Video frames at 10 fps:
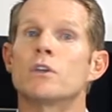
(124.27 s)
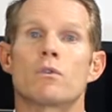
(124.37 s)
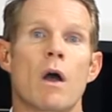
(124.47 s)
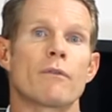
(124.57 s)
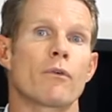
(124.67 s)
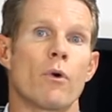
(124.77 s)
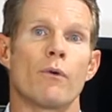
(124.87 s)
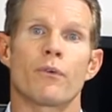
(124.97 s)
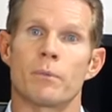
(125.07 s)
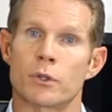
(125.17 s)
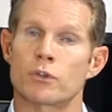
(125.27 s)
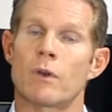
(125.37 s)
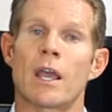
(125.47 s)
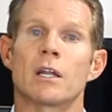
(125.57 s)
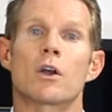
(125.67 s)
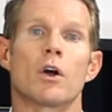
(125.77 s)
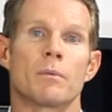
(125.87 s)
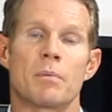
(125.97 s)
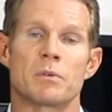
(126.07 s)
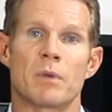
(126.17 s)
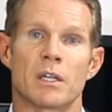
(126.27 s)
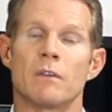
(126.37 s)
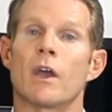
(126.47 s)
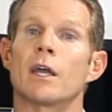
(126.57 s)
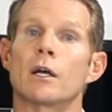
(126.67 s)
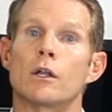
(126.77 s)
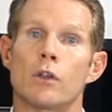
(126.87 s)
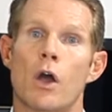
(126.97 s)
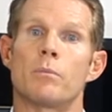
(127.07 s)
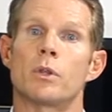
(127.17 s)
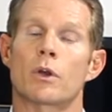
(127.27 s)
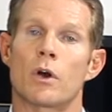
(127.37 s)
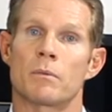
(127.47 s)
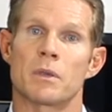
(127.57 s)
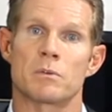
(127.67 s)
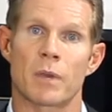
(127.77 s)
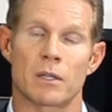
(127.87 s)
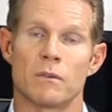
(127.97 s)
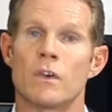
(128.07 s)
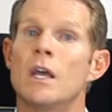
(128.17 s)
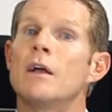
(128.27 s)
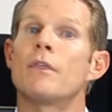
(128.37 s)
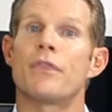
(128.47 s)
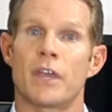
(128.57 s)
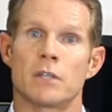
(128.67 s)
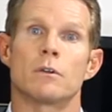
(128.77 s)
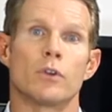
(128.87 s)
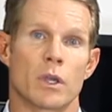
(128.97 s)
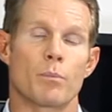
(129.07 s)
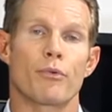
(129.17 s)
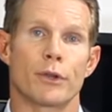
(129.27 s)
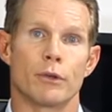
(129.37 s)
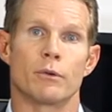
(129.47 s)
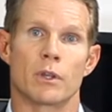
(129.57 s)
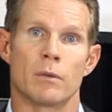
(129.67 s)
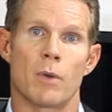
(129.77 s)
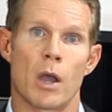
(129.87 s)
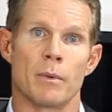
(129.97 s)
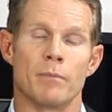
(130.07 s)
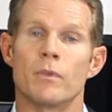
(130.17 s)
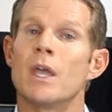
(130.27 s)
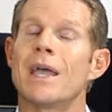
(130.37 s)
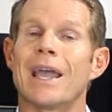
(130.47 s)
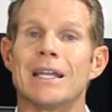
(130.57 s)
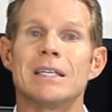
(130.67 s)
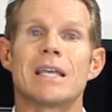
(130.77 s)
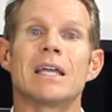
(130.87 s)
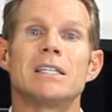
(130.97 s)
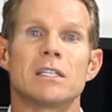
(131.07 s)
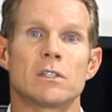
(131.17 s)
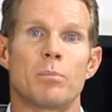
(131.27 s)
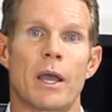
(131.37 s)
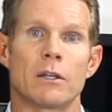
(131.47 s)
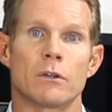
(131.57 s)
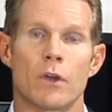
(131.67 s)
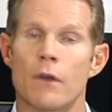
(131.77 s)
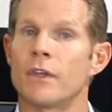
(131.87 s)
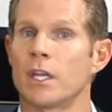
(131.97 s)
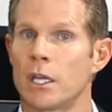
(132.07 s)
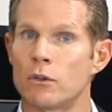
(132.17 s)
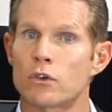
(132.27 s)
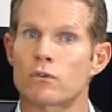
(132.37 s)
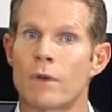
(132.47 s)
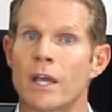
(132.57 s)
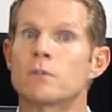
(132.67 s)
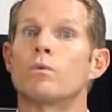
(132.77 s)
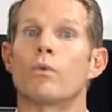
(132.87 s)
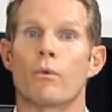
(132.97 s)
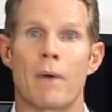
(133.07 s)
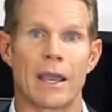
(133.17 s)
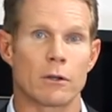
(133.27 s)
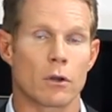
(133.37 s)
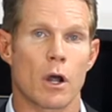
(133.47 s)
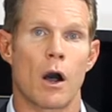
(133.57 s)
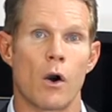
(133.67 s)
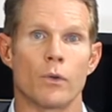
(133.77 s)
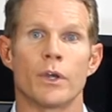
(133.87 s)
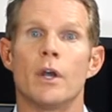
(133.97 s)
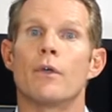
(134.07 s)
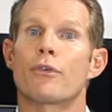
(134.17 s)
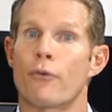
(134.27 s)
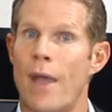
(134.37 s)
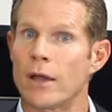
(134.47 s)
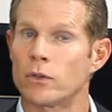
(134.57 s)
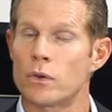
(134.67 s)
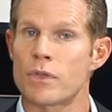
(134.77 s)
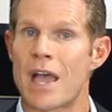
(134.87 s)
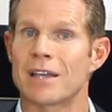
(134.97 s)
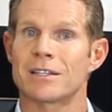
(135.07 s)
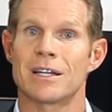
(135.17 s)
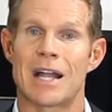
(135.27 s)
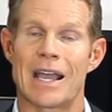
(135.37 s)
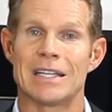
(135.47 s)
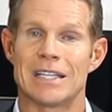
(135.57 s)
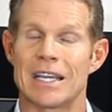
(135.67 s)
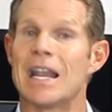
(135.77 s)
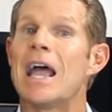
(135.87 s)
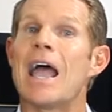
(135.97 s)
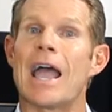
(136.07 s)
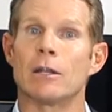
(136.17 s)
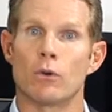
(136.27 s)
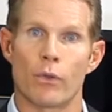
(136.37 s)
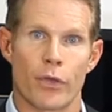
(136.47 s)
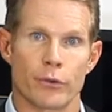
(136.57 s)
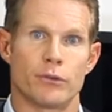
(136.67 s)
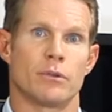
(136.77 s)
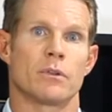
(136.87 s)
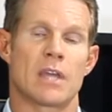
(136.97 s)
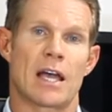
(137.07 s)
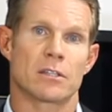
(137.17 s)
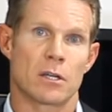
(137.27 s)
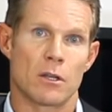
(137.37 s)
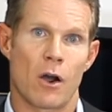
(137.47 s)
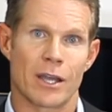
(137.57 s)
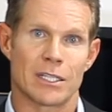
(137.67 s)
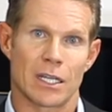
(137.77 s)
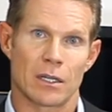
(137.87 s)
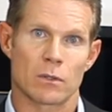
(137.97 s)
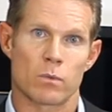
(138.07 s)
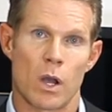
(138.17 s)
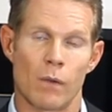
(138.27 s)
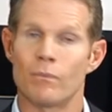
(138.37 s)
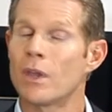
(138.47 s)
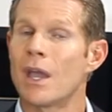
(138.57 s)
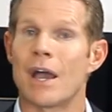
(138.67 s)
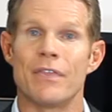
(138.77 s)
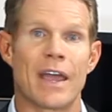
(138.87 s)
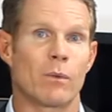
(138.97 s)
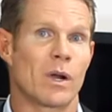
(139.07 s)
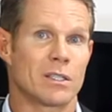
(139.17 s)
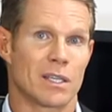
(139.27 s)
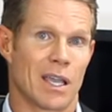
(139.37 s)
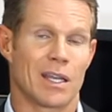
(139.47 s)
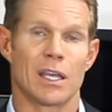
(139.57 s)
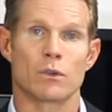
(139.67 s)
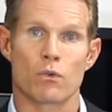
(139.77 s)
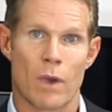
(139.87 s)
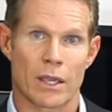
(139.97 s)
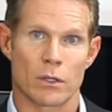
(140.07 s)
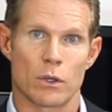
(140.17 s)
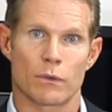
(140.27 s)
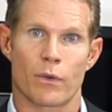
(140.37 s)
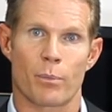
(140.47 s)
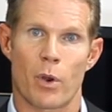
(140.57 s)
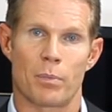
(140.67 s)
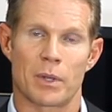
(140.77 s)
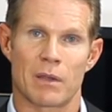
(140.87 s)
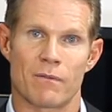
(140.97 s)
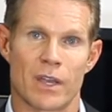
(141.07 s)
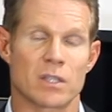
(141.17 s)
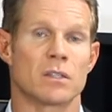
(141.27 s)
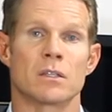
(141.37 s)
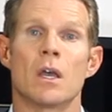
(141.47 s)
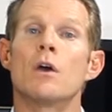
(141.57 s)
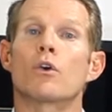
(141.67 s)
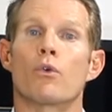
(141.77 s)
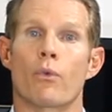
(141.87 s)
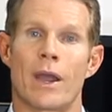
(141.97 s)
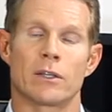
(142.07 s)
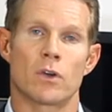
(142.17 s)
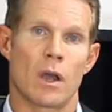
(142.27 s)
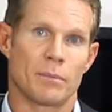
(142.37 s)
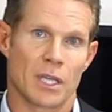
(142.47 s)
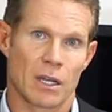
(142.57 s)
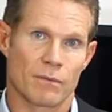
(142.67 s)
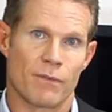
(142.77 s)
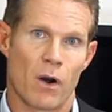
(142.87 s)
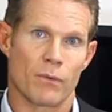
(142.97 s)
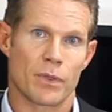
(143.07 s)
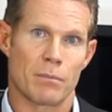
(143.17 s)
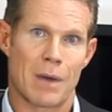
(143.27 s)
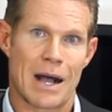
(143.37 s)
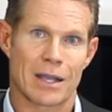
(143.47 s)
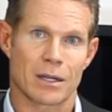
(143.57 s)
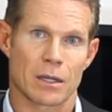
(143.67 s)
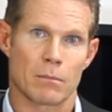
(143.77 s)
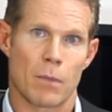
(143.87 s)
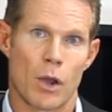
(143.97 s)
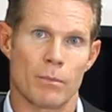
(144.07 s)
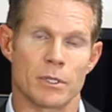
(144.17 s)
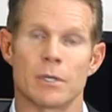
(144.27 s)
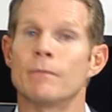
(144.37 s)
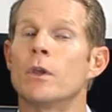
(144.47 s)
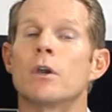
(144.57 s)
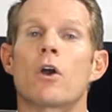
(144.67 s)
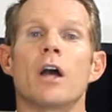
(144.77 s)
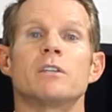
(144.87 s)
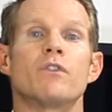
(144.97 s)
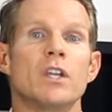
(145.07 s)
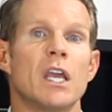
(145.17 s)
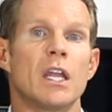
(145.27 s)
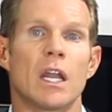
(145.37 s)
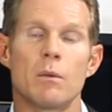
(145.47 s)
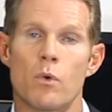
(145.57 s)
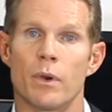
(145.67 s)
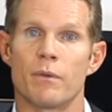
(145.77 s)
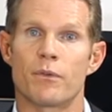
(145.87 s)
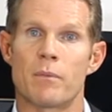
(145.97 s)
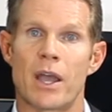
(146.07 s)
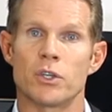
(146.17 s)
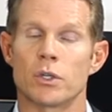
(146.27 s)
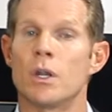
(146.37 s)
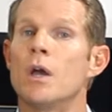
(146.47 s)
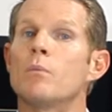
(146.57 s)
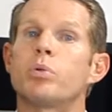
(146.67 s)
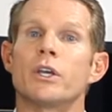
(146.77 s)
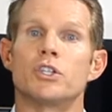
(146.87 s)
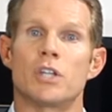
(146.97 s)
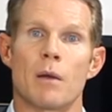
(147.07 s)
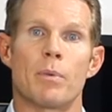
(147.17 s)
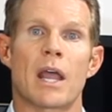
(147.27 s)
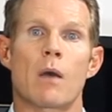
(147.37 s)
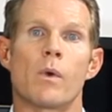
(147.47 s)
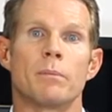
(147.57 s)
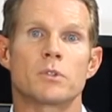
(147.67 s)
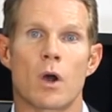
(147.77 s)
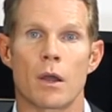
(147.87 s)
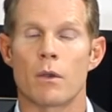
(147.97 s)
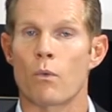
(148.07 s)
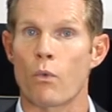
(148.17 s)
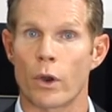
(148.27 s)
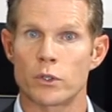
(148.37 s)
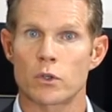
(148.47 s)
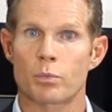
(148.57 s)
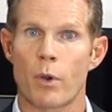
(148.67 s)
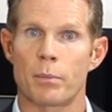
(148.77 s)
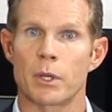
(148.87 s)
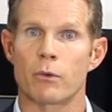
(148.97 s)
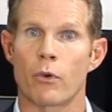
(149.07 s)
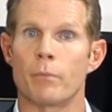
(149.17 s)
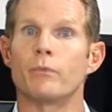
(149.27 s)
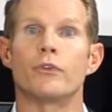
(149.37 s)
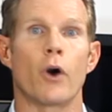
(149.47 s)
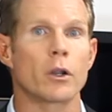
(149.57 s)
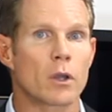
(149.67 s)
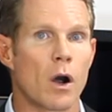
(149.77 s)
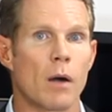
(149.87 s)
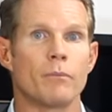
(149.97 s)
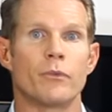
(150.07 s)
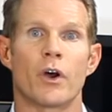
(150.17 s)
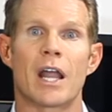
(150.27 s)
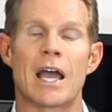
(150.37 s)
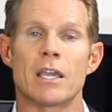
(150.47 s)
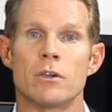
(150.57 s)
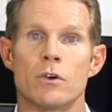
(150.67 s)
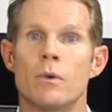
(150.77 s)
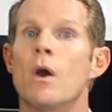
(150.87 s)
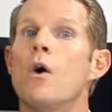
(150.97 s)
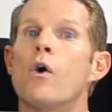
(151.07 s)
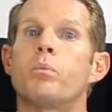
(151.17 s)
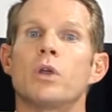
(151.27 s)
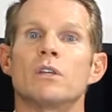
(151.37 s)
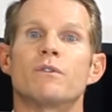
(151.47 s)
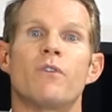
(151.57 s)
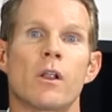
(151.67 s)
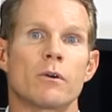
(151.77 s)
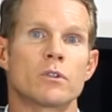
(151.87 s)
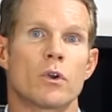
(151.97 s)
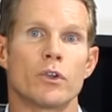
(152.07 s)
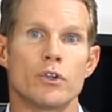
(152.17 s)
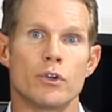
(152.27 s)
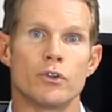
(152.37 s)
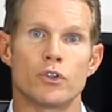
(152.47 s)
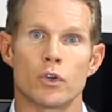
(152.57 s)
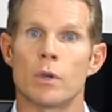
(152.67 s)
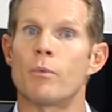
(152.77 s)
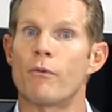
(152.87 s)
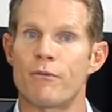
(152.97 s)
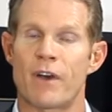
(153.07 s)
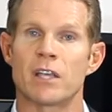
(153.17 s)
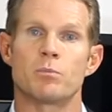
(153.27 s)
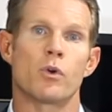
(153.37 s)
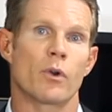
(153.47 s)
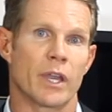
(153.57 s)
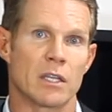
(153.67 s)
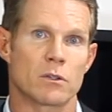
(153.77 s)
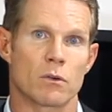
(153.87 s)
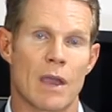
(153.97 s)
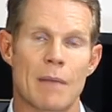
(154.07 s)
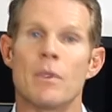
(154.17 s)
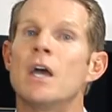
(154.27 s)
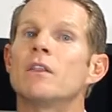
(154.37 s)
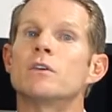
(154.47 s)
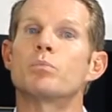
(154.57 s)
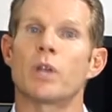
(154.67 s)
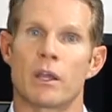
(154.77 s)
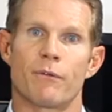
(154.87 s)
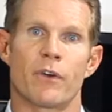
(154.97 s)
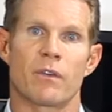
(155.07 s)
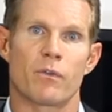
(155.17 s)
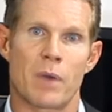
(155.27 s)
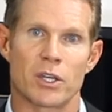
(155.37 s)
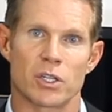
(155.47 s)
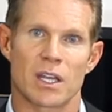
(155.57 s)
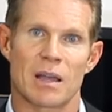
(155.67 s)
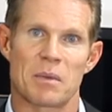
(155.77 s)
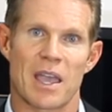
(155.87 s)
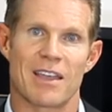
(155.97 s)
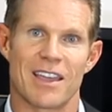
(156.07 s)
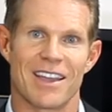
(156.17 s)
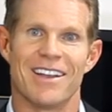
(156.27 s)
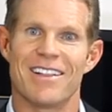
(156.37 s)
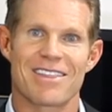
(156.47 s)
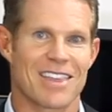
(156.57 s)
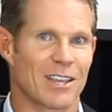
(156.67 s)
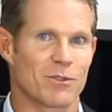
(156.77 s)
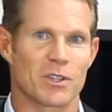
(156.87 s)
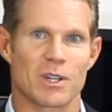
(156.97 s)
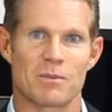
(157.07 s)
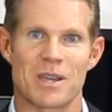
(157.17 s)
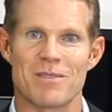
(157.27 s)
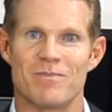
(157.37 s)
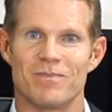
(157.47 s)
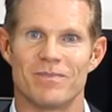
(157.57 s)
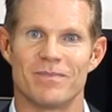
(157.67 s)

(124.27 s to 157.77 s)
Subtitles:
So overall, from an Australian economy perspective and a global economy perspective, things are looking pretty good at the moment. It is anticipated, though, that interest rates will remain on hold throughout 2018 and also 2019 as well. And that, once again, is great news for property investors. Great time to get involved with the market at the moment. Guys, if you need any more information, please jump on our website, rogerspropertygroup.com.au, or please follow us on YouTube or Facebook or Instagram. There's plenty of free information coming out there. Thanks for listening to me.